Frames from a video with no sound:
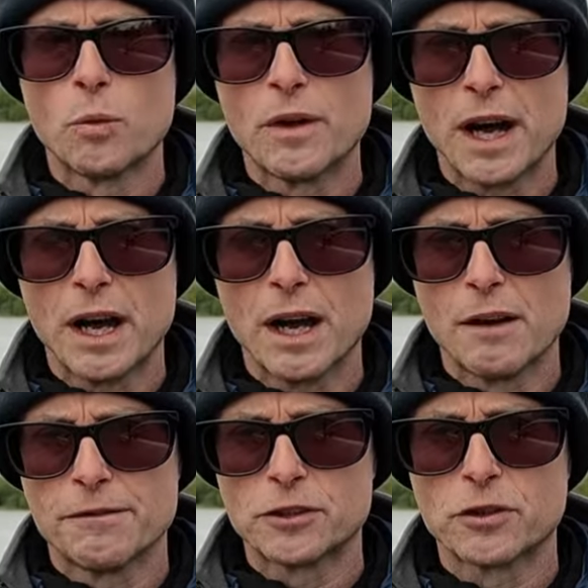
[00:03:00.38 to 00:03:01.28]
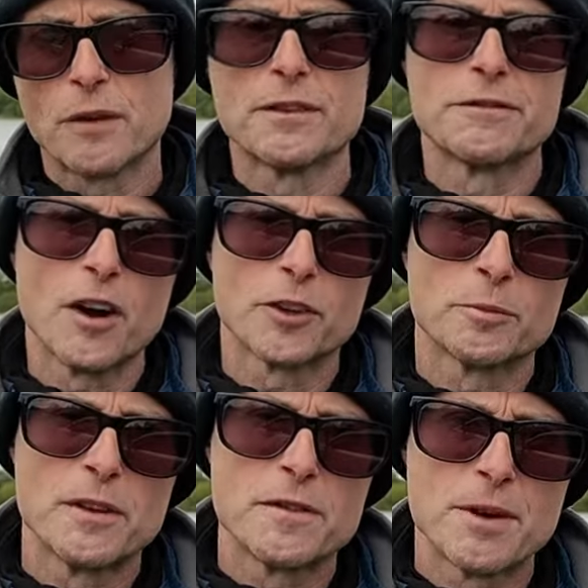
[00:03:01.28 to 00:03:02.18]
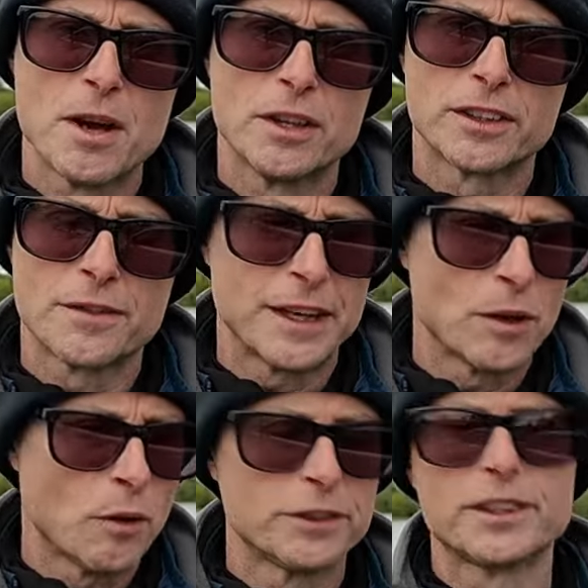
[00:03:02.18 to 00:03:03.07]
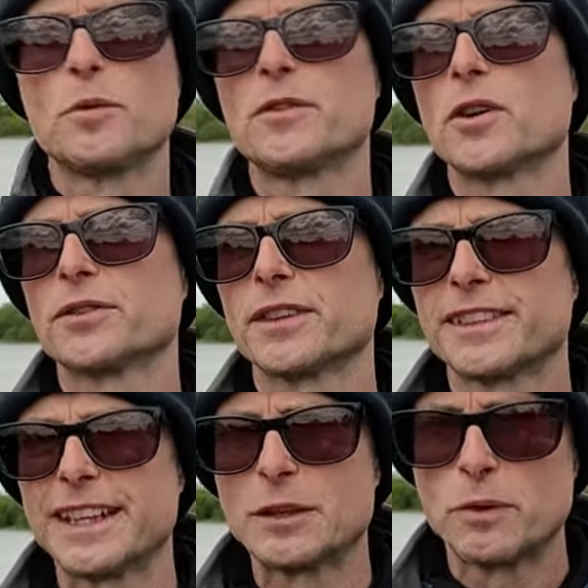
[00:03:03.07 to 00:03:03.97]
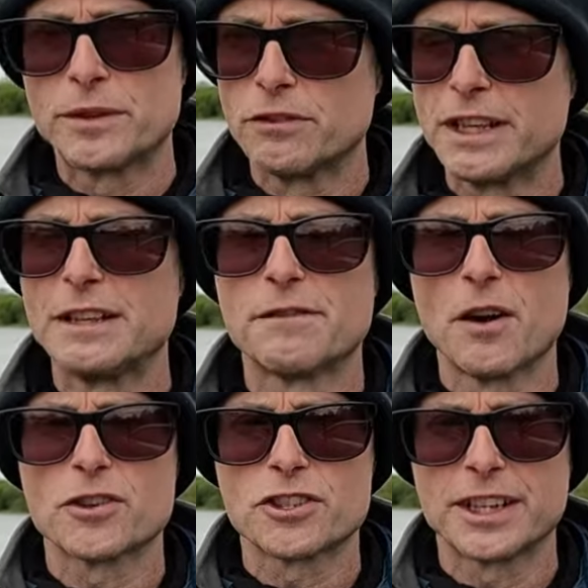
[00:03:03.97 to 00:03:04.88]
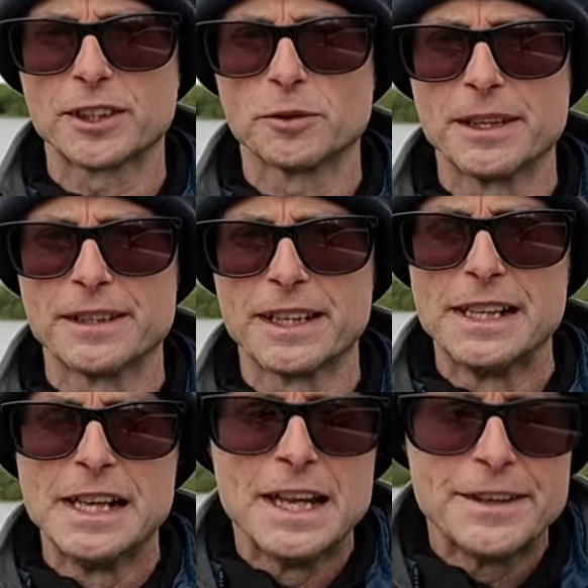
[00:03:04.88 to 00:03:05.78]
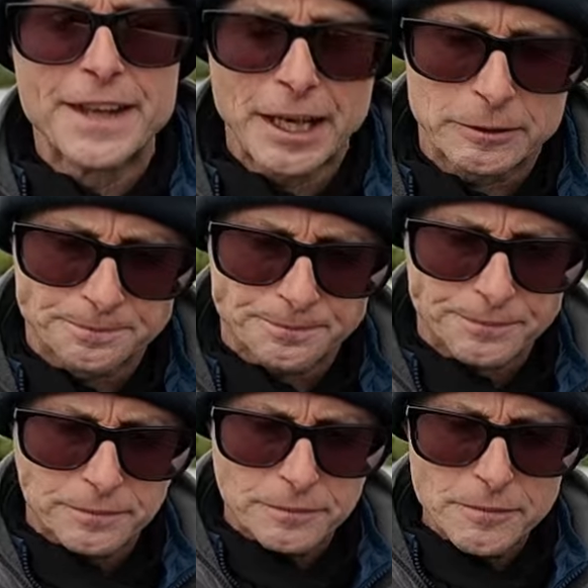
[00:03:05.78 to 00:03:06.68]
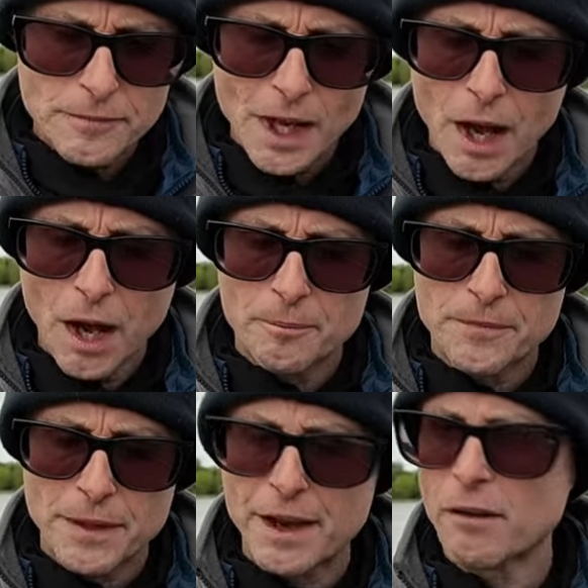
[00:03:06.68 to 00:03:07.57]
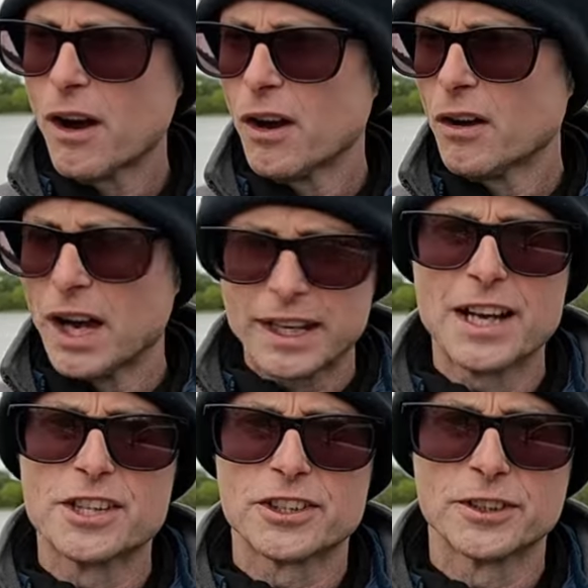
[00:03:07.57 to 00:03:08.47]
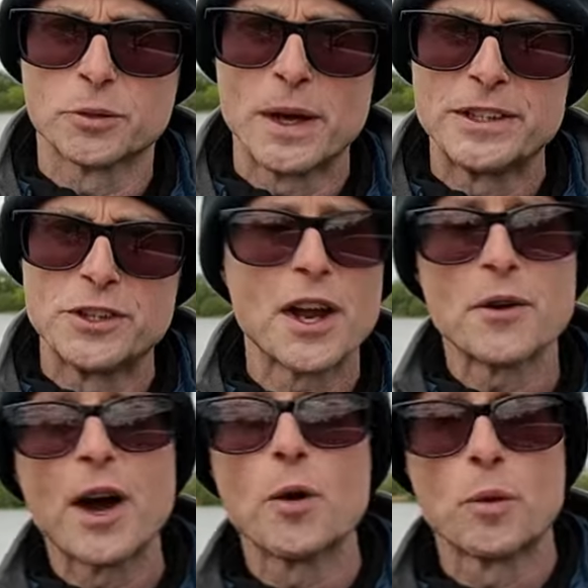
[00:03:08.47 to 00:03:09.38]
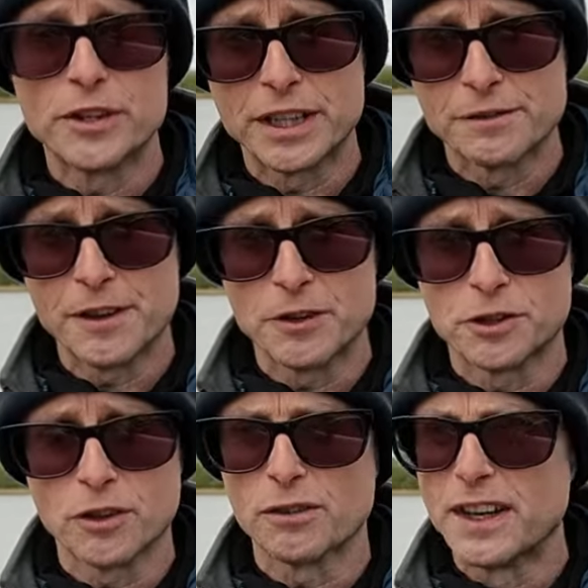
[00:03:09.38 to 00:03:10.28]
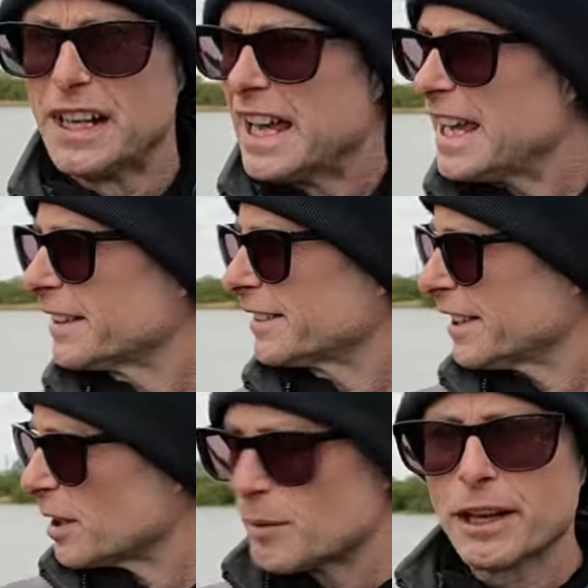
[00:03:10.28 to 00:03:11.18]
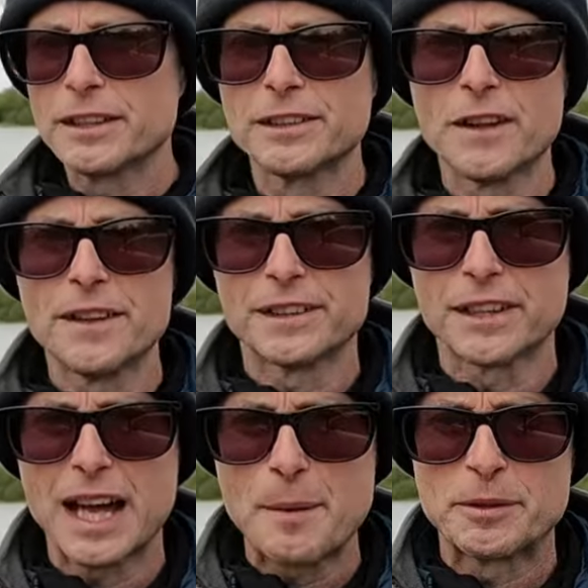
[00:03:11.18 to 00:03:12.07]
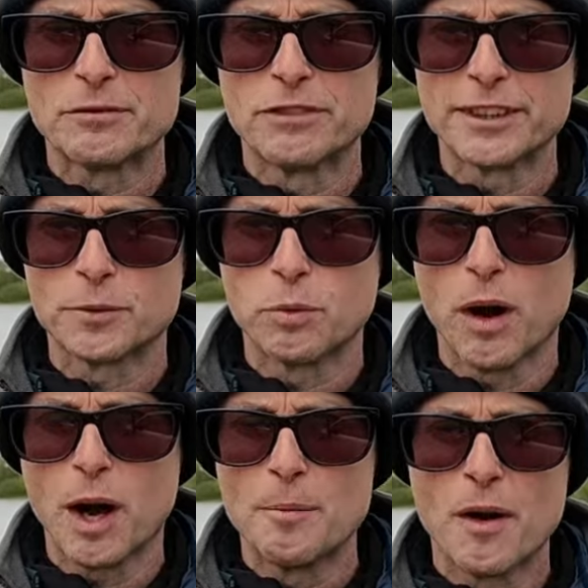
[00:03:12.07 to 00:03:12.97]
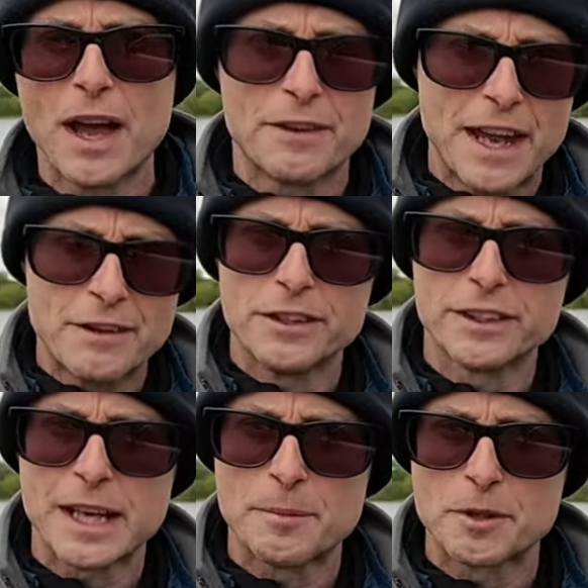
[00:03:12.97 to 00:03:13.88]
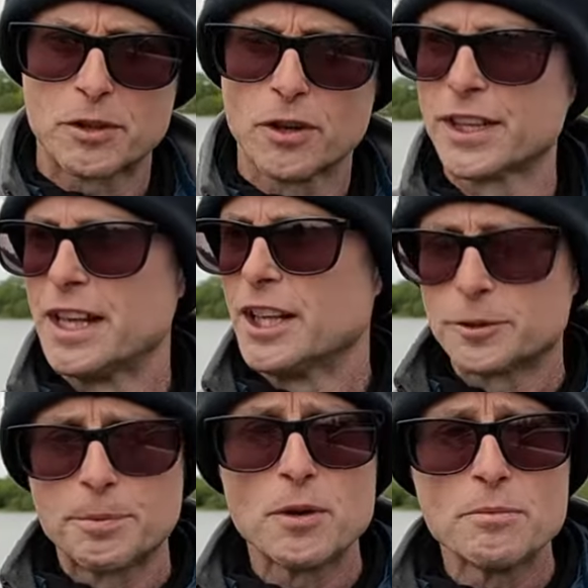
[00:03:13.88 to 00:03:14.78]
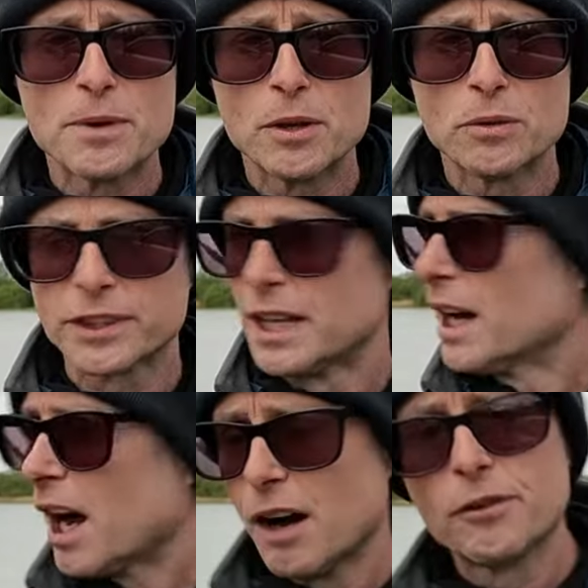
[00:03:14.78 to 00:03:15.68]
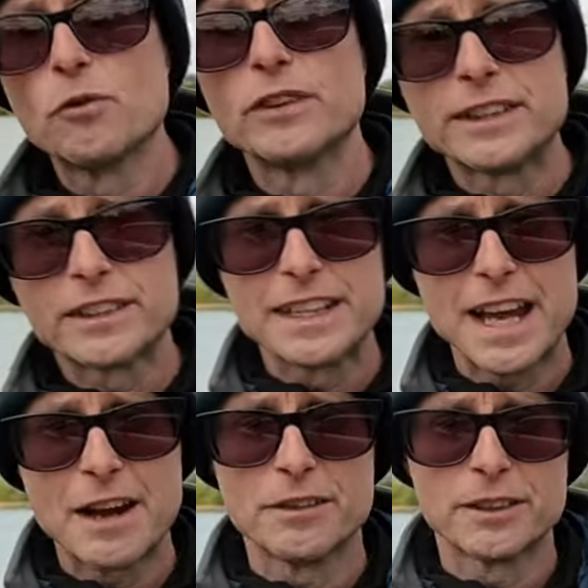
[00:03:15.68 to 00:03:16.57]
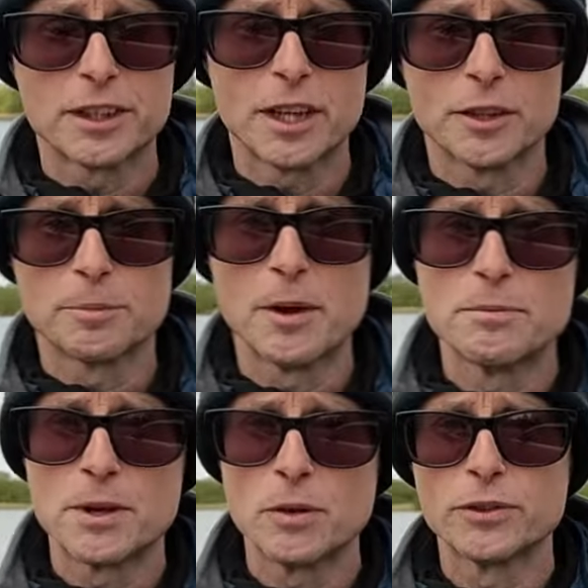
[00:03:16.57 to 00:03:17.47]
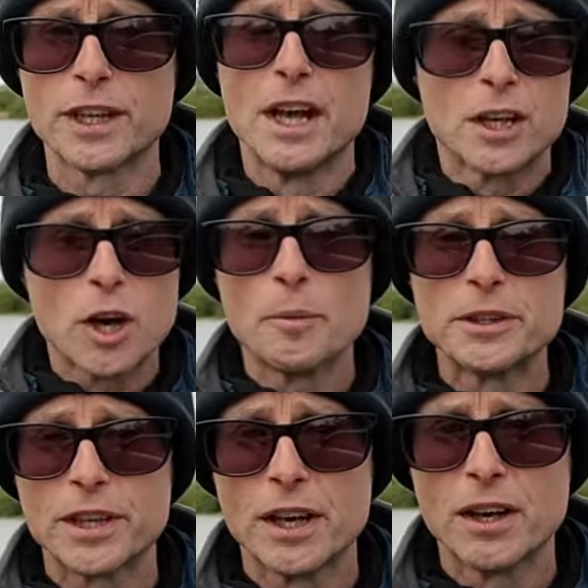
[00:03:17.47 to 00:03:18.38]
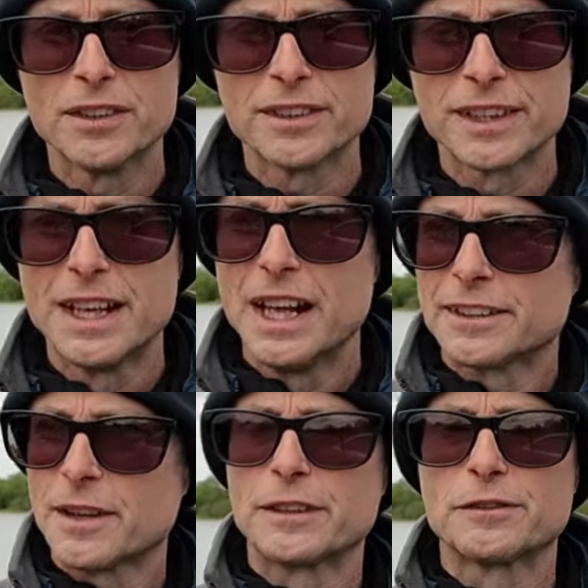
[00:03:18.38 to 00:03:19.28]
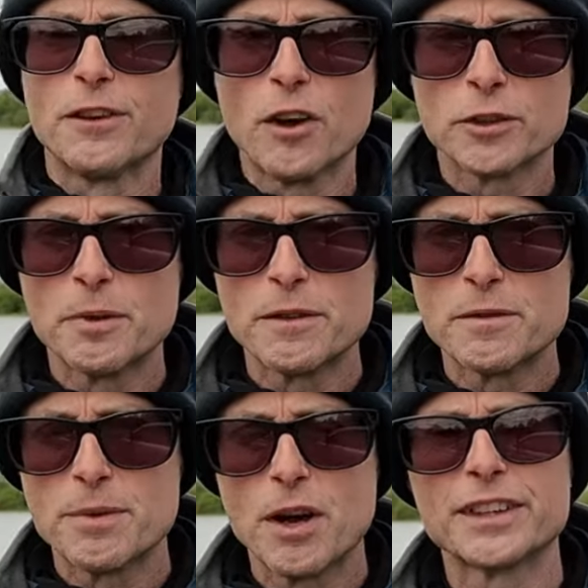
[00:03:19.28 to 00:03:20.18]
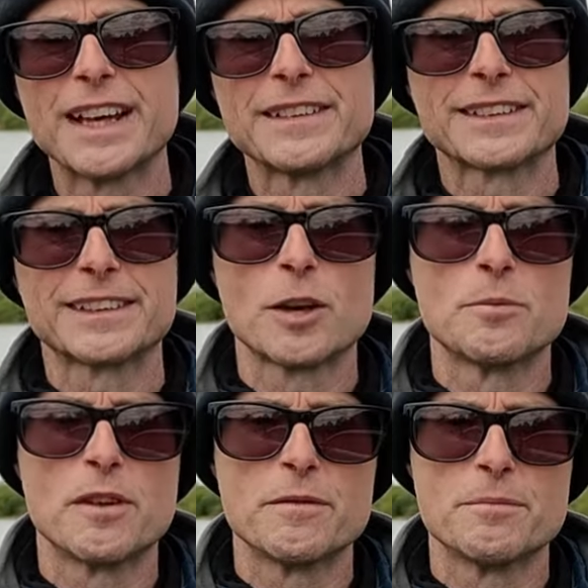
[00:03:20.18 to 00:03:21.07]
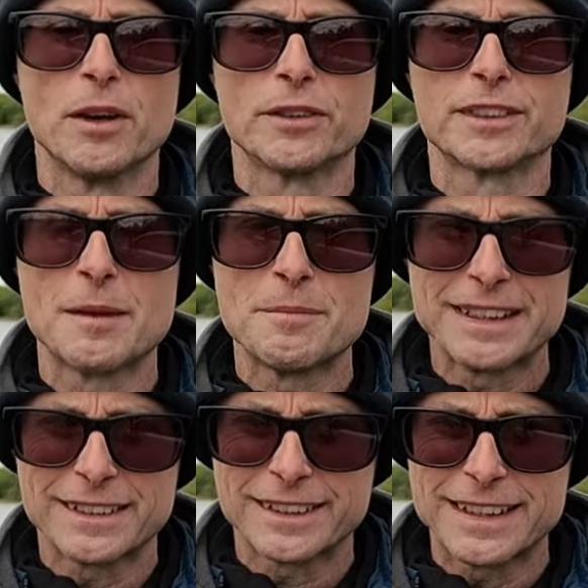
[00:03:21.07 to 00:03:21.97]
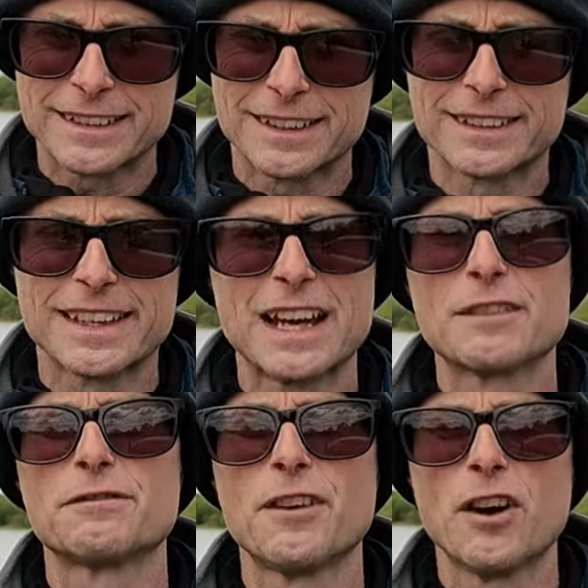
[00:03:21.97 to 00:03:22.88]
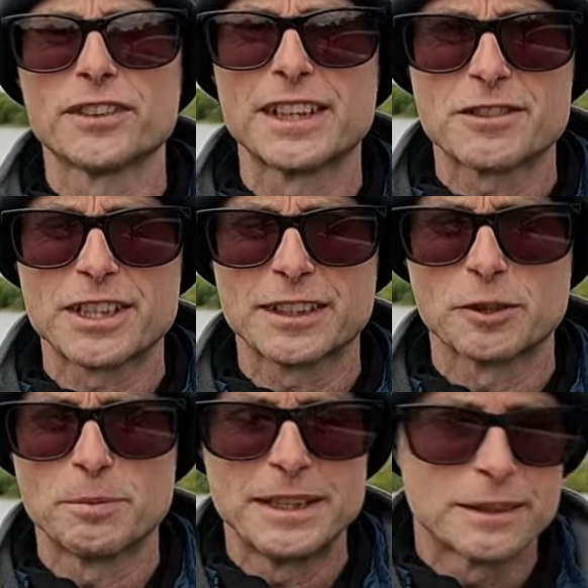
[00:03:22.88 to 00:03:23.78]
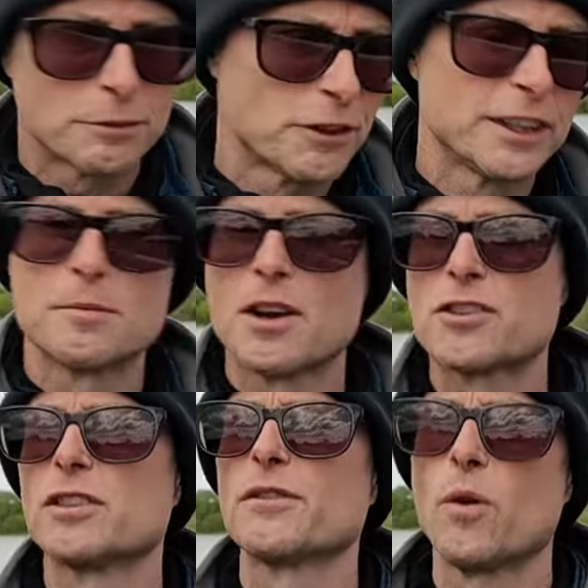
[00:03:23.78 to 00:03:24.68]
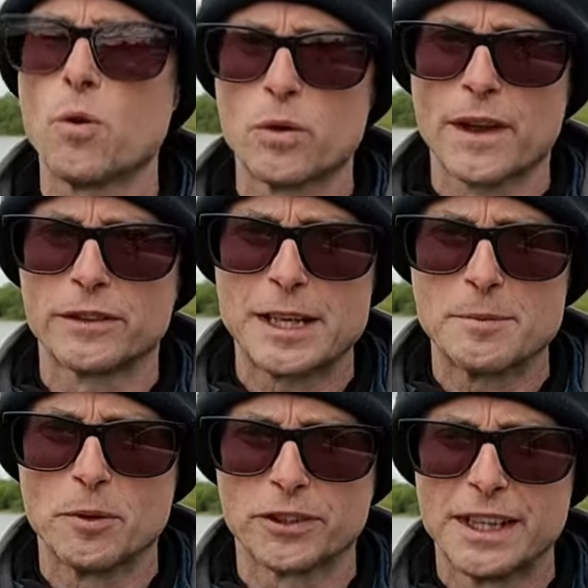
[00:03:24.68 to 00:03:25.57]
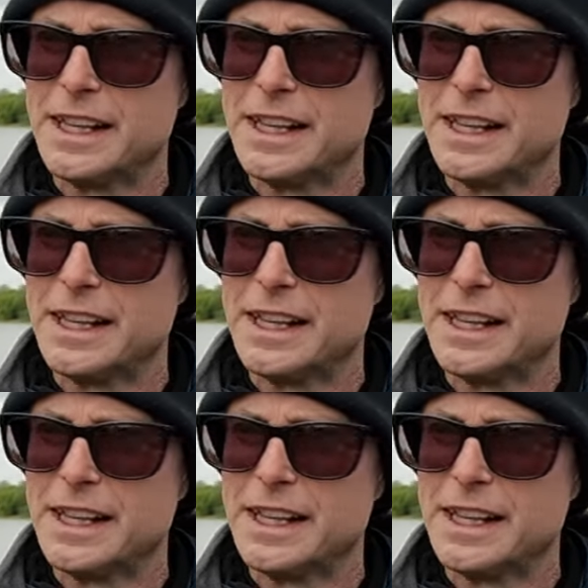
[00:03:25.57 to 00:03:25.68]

we're photographing fast moving birds, then obviously we've got to stick with the really fast shutter speed. Now, there are occasions when you don't know what you're going to photograph. In a place like this, like Abberton Reservoir, I might have herons come across, spoonbills. I've already seen herons, spoonbills, common terns. So there's fast moving birds and there's slow moving birds. So it makes sense to set a fast enough shutter speed to freeze the motion of all of those animals.